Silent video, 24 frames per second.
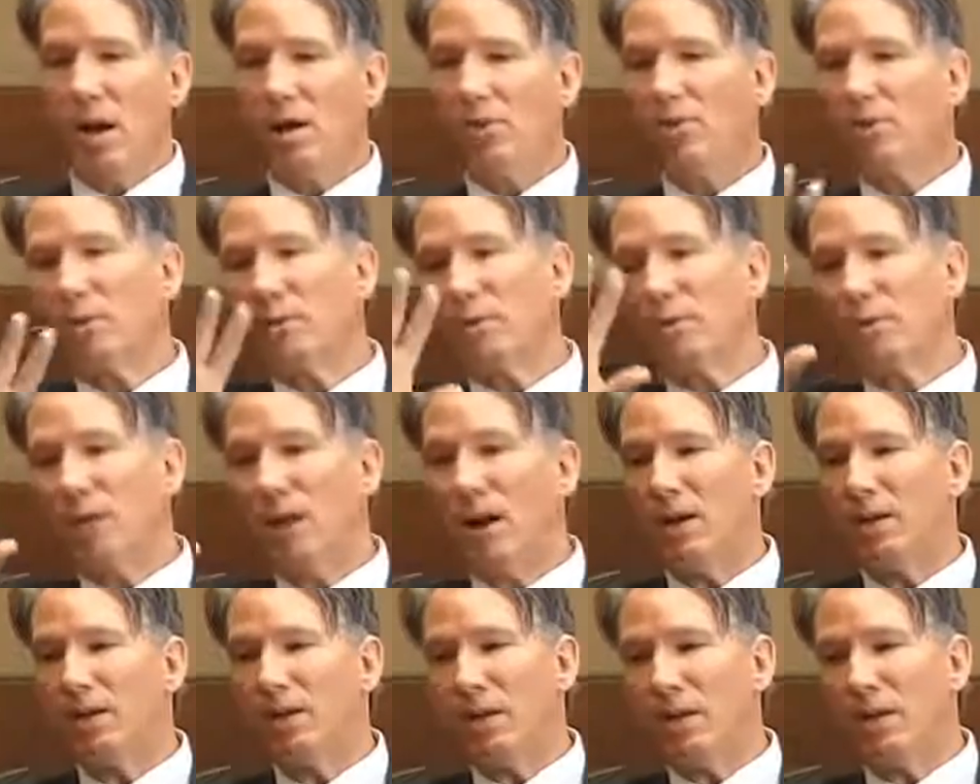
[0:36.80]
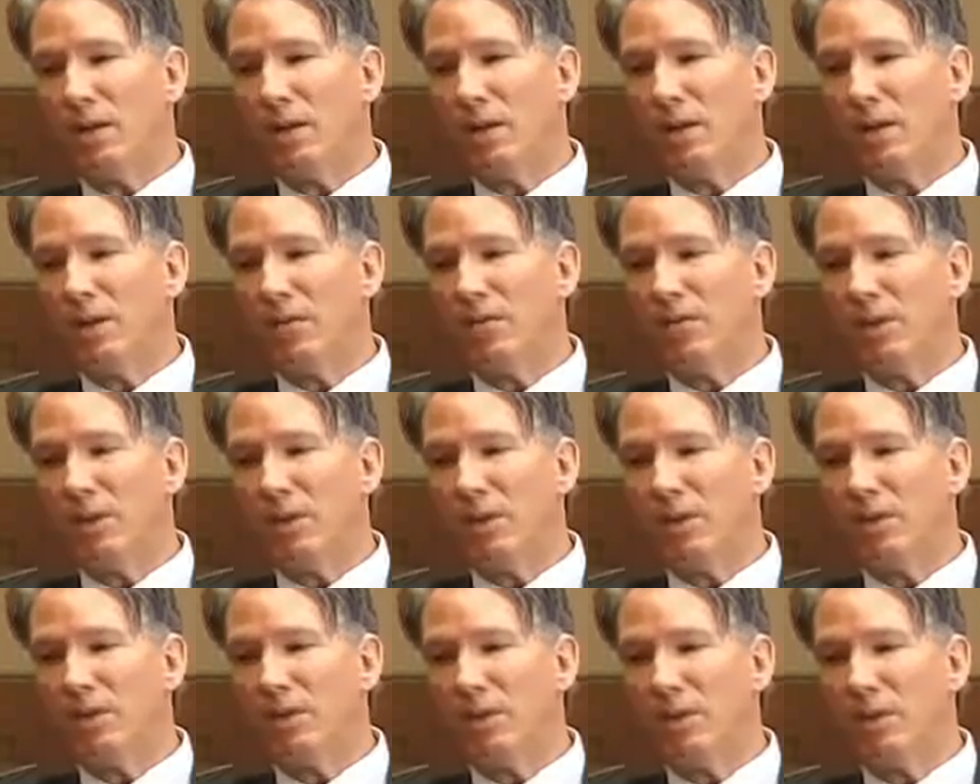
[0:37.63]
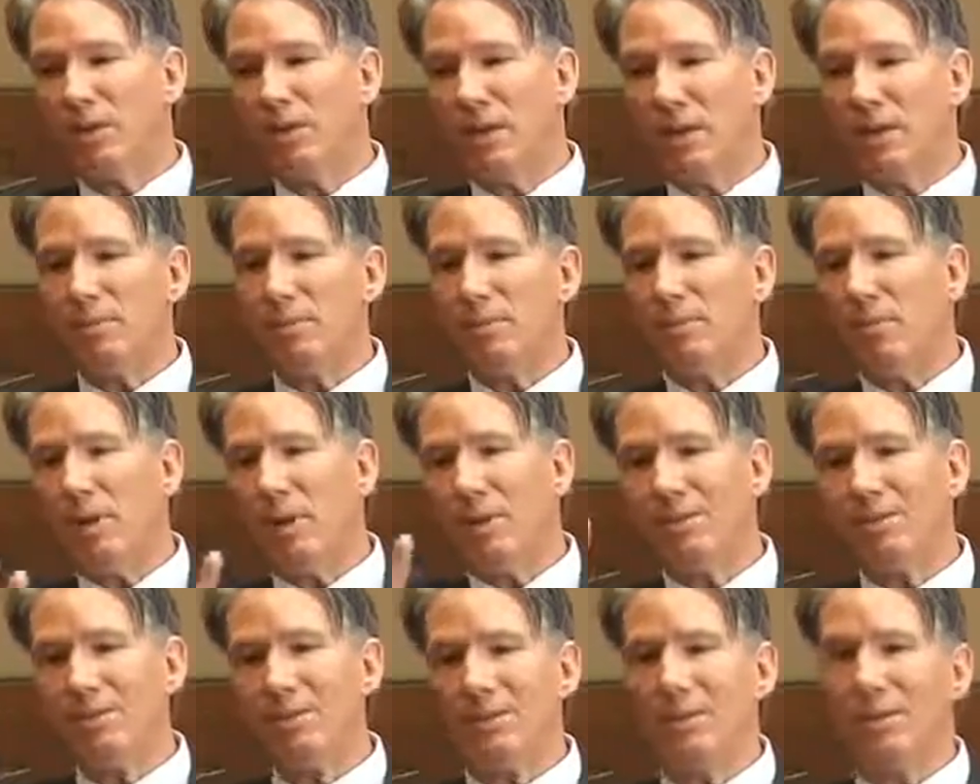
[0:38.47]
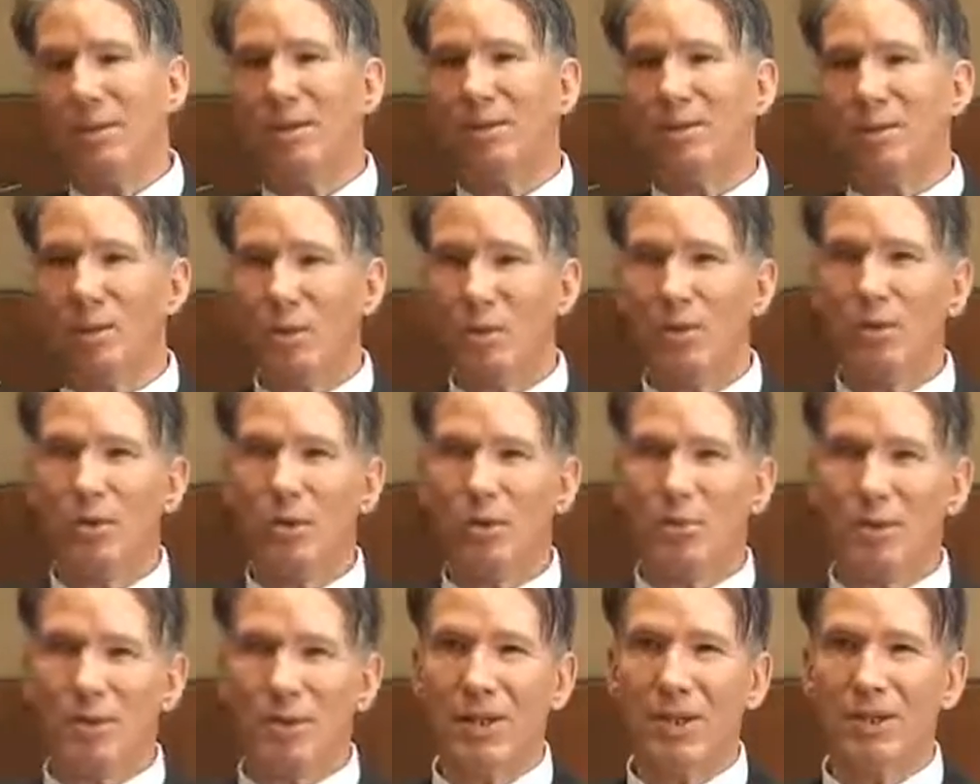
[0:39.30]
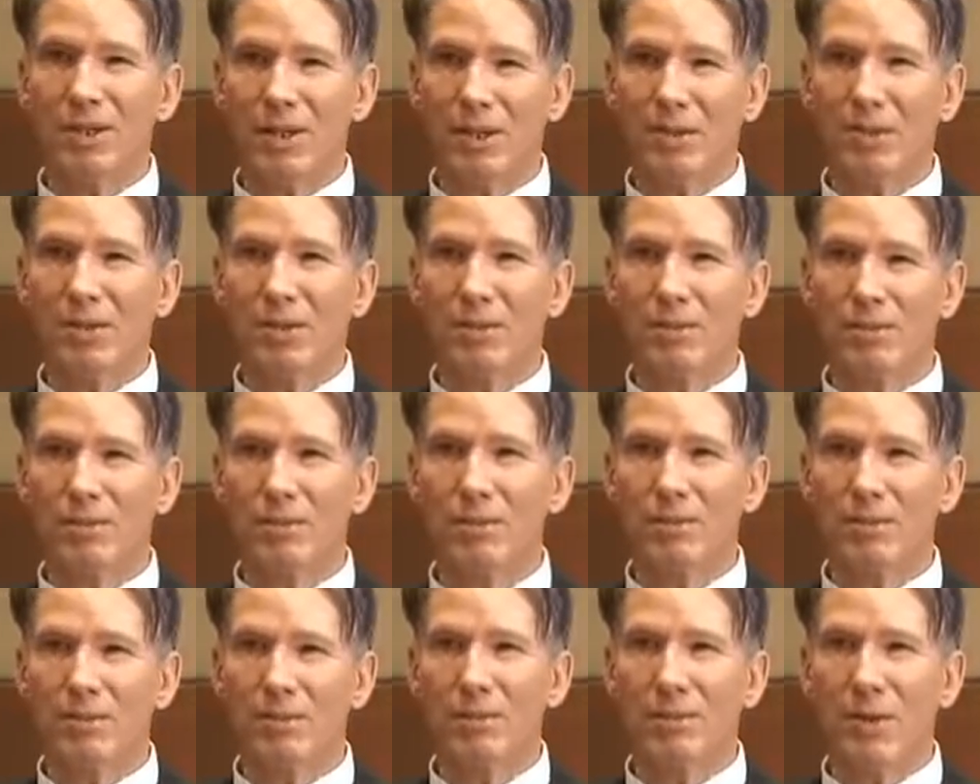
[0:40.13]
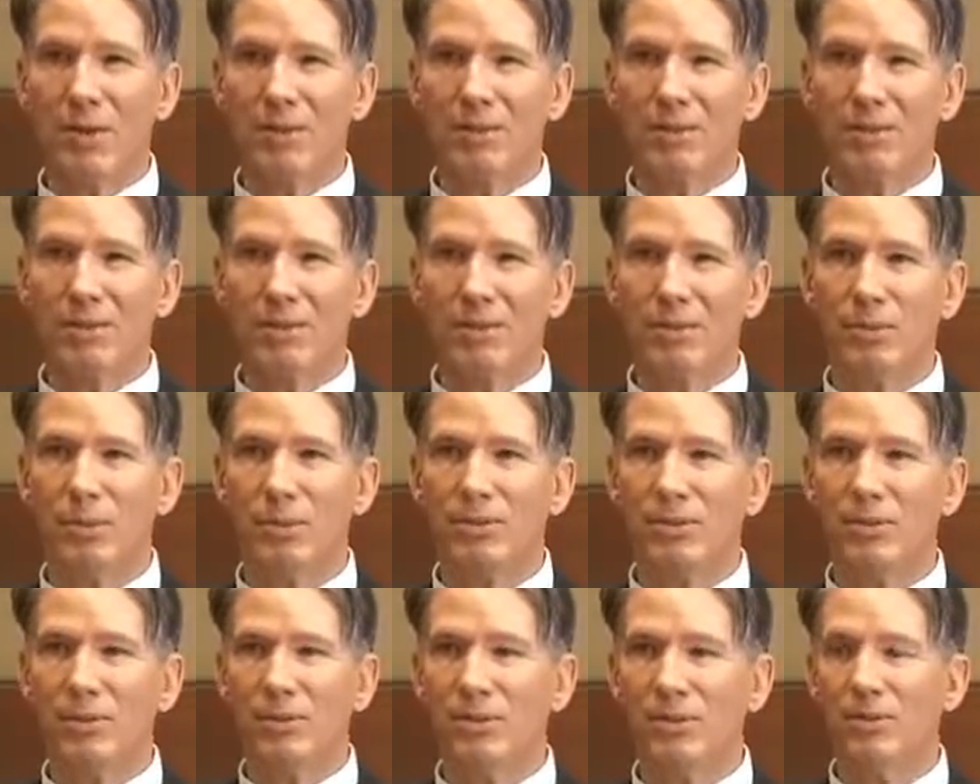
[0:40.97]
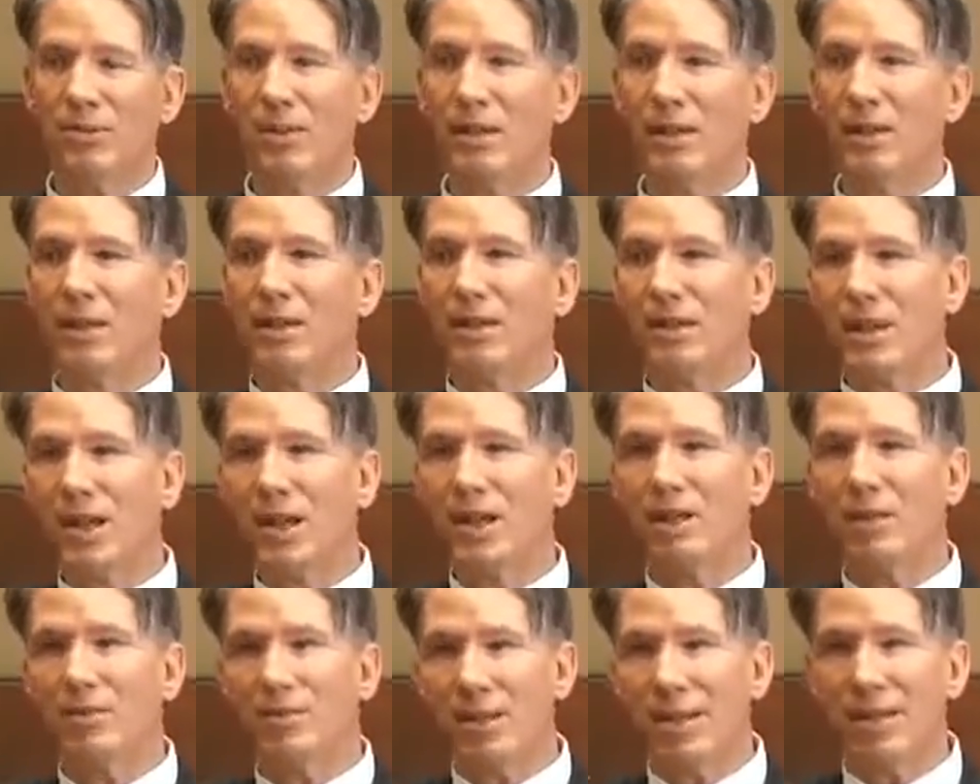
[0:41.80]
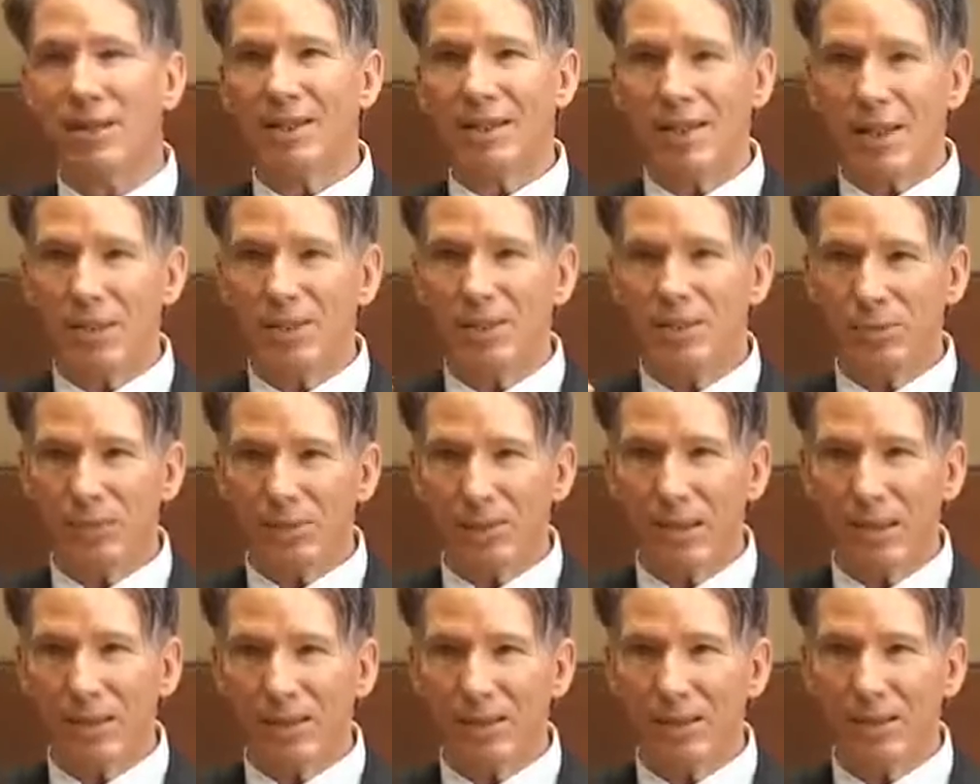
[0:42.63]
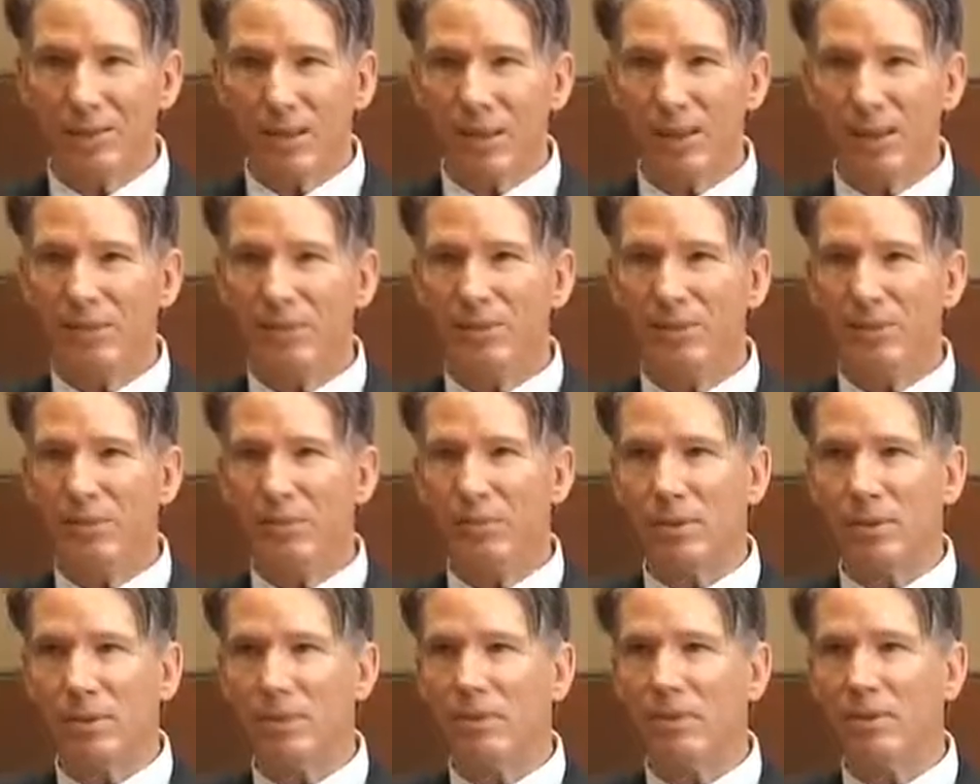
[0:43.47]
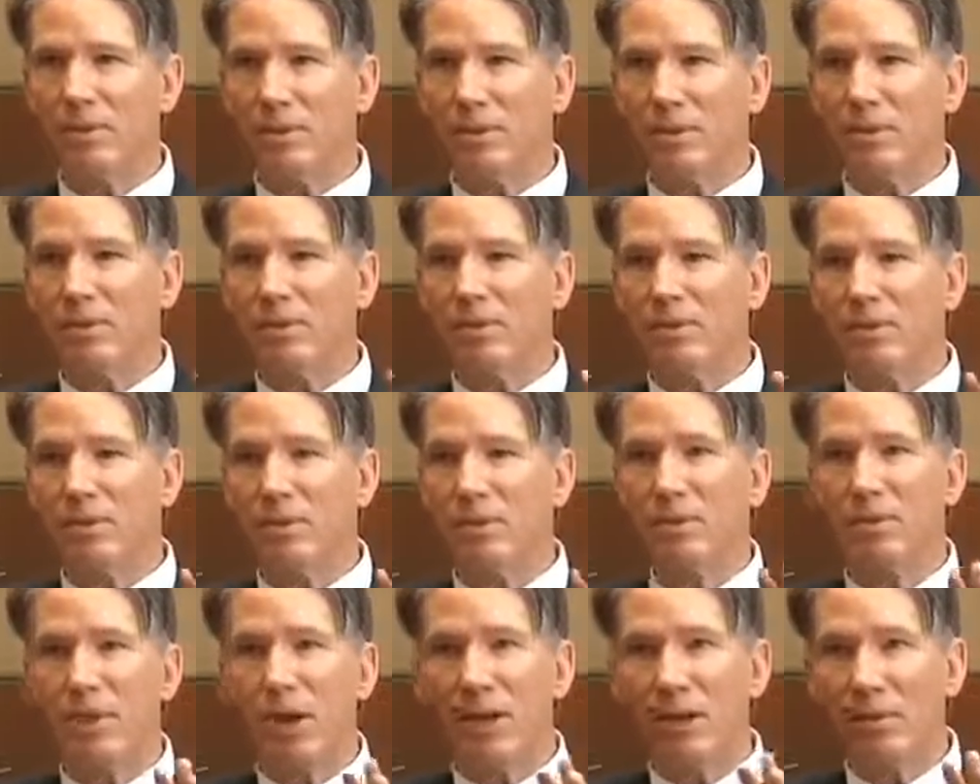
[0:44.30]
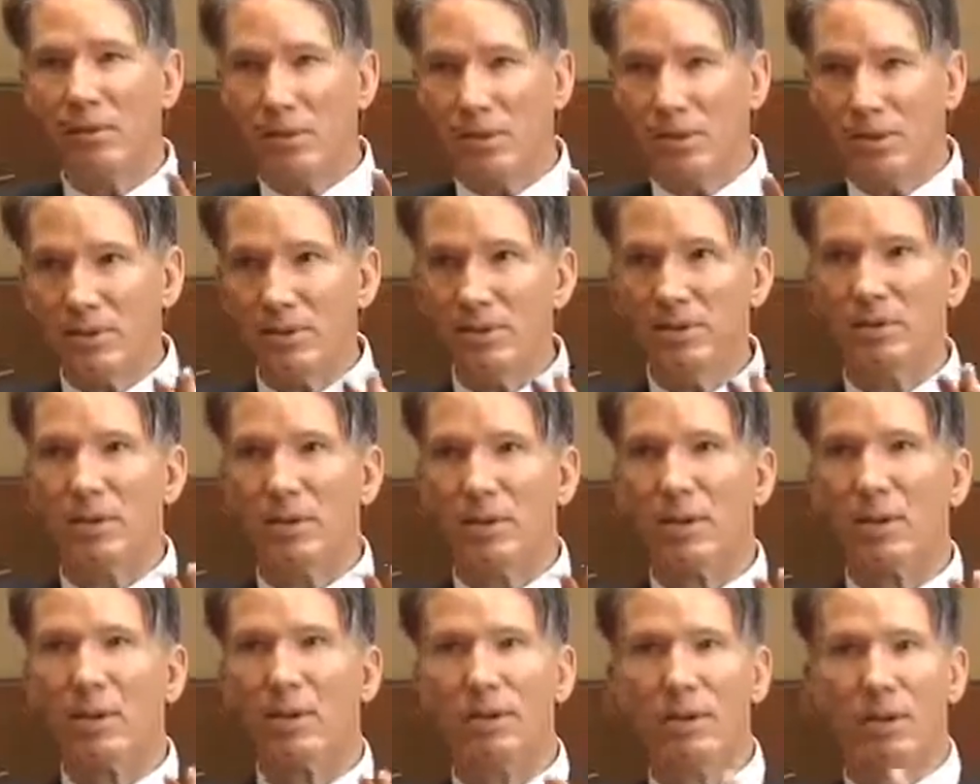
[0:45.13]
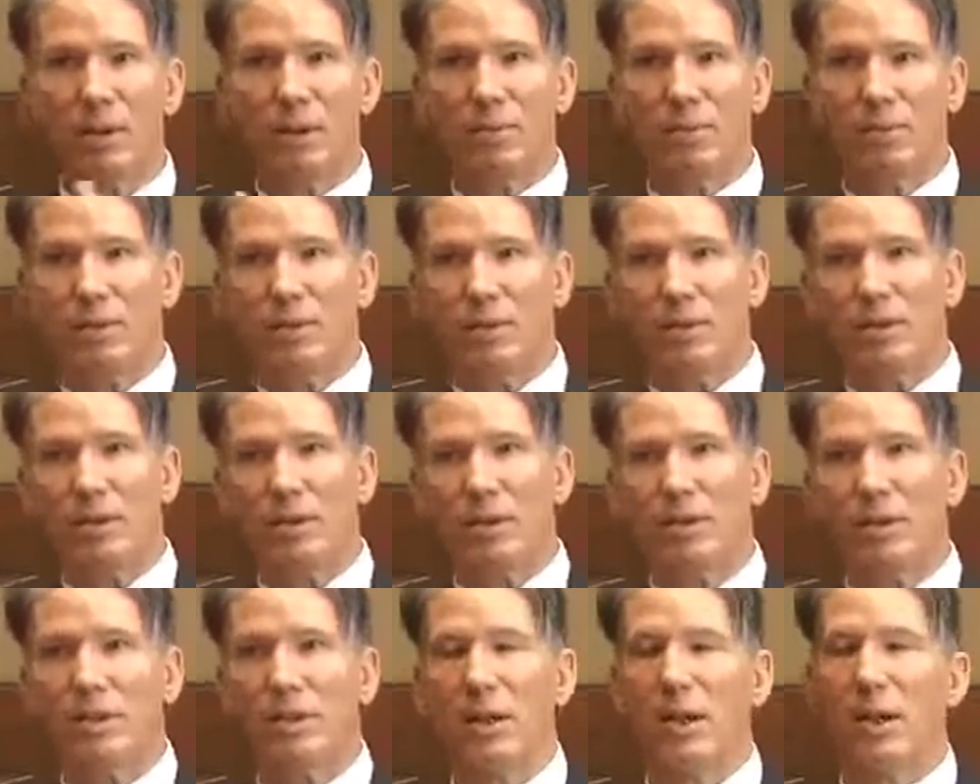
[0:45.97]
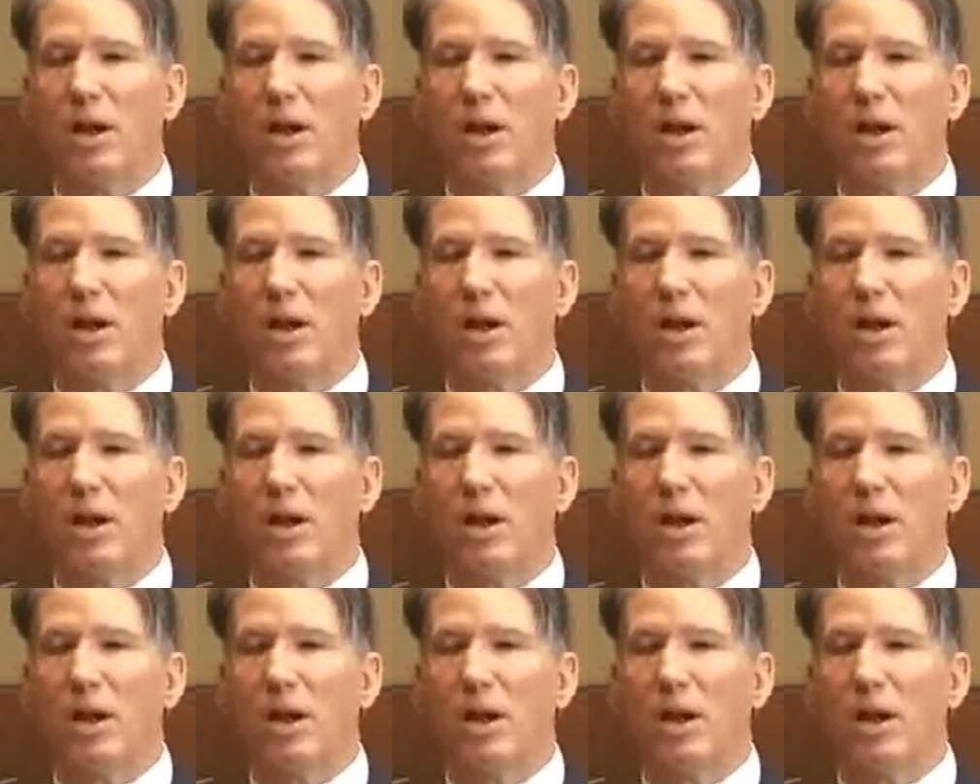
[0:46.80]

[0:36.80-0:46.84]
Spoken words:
Hoffer founded a type of medicine called orthomolecular medicine, which is kind of like naturopathic medicine, but it's the use of vitamins therapeutically.